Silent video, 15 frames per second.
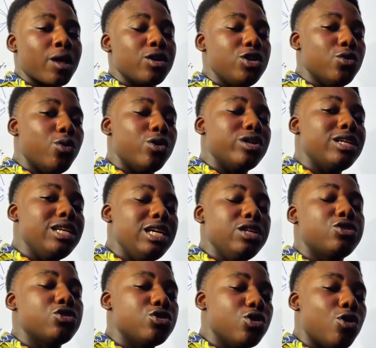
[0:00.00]
You won't need
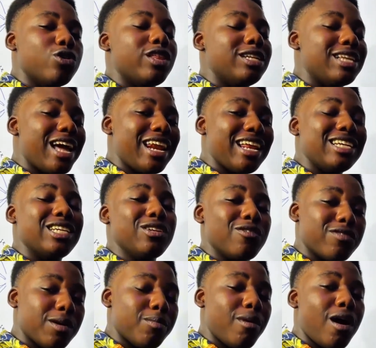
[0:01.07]
to know the direction of
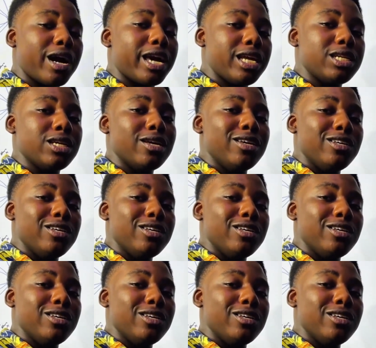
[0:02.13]
the market.